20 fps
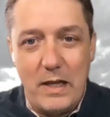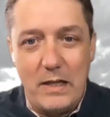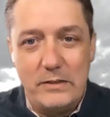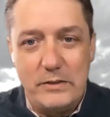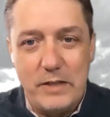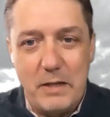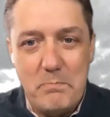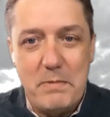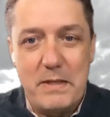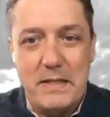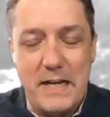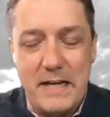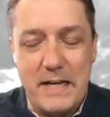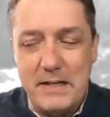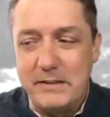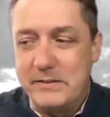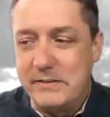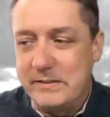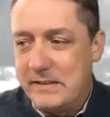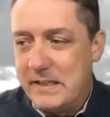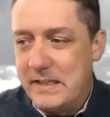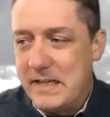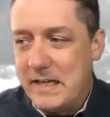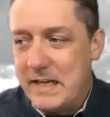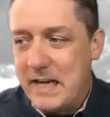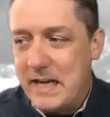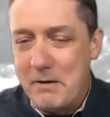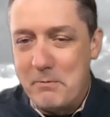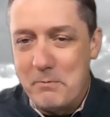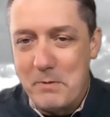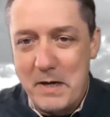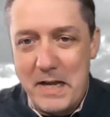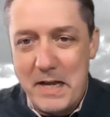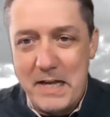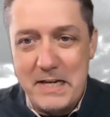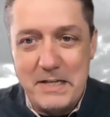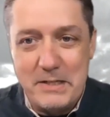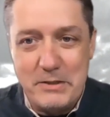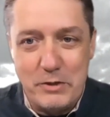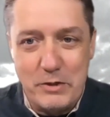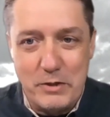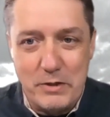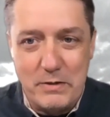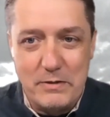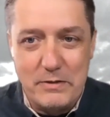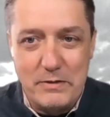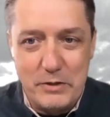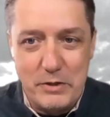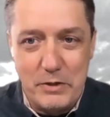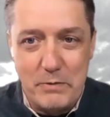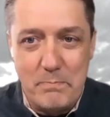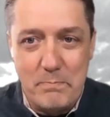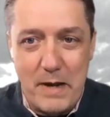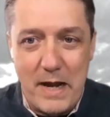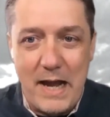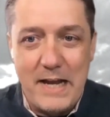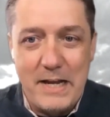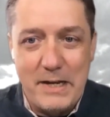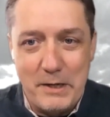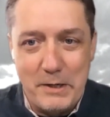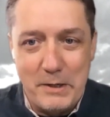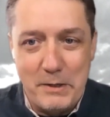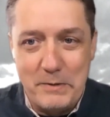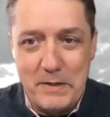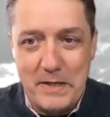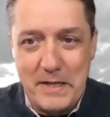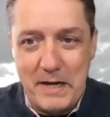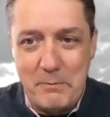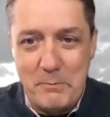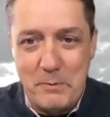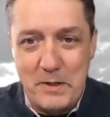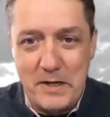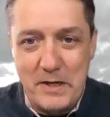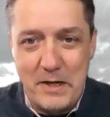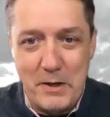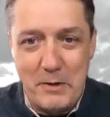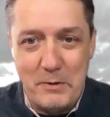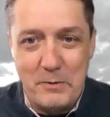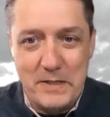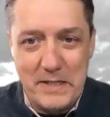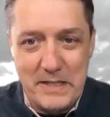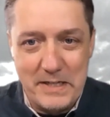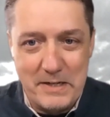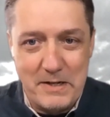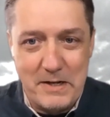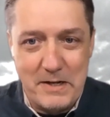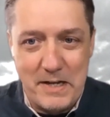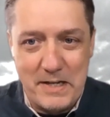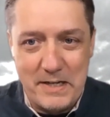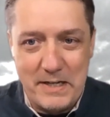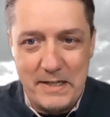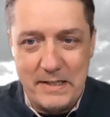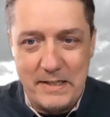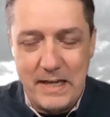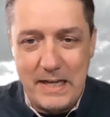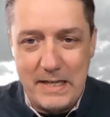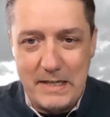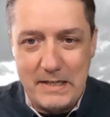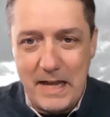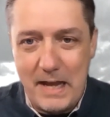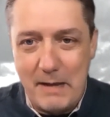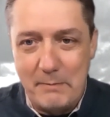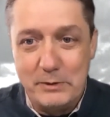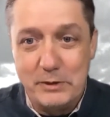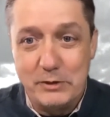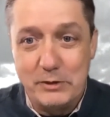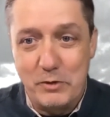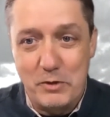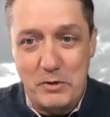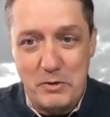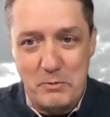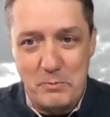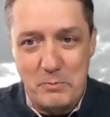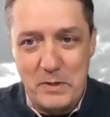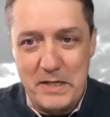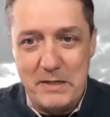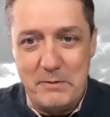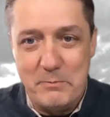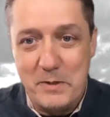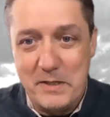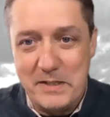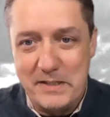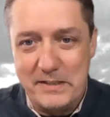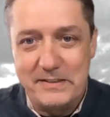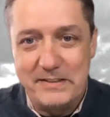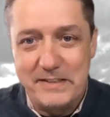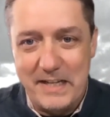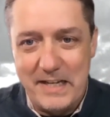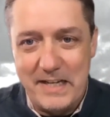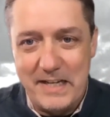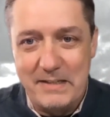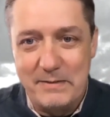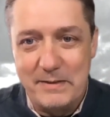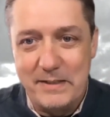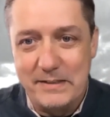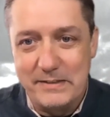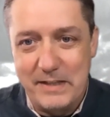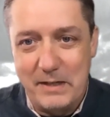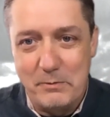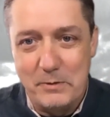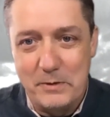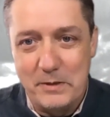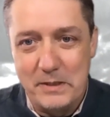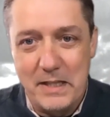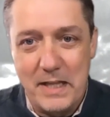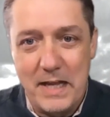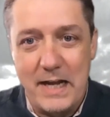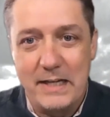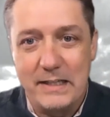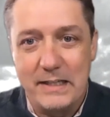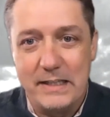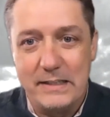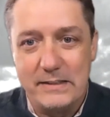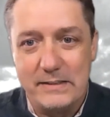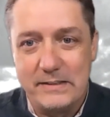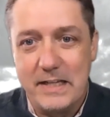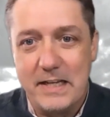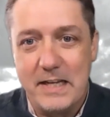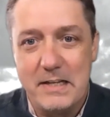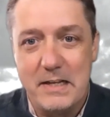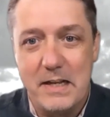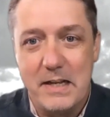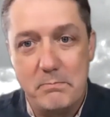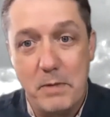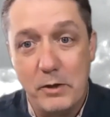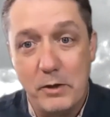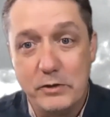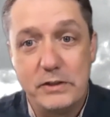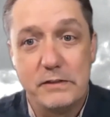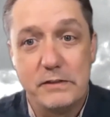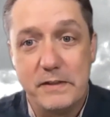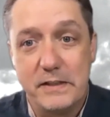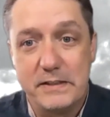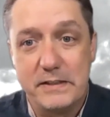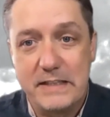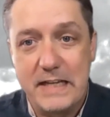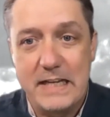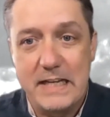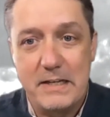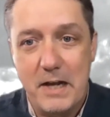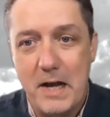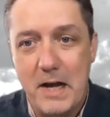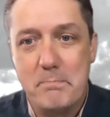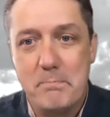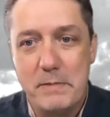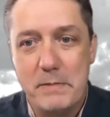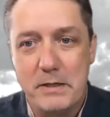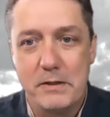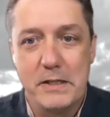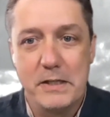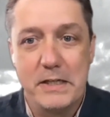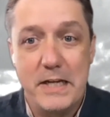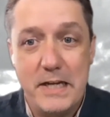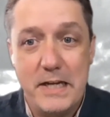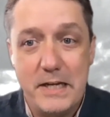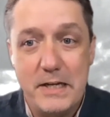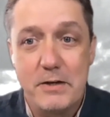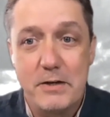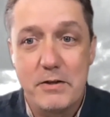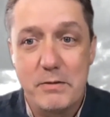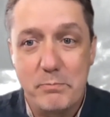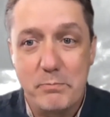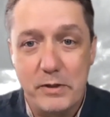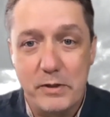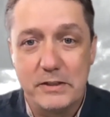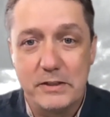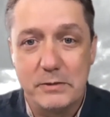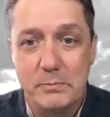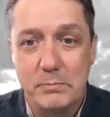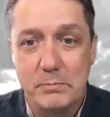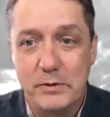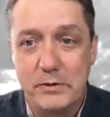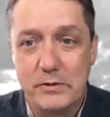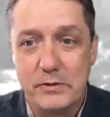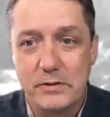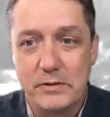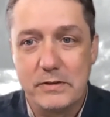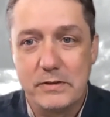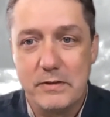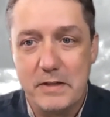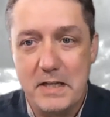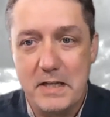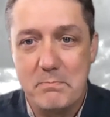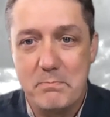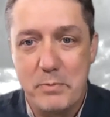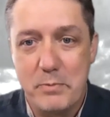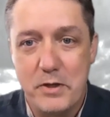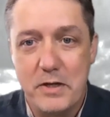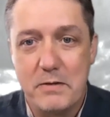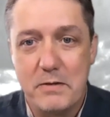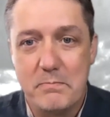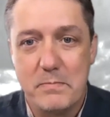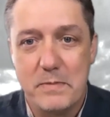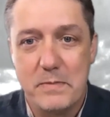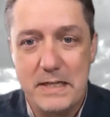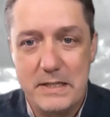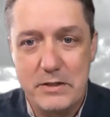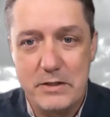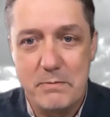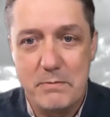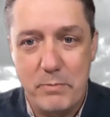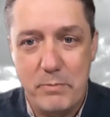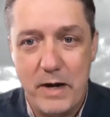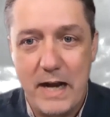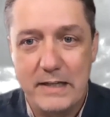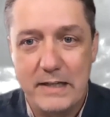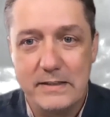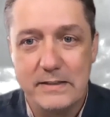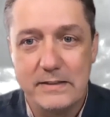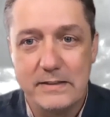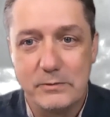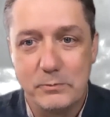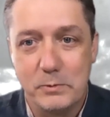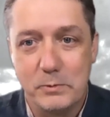Something else that I read in your bio that I want to hone in on, and I'm just going to read what it said, because I really liked it. It said, most of us cannot merely hear the principles, then put them into practice.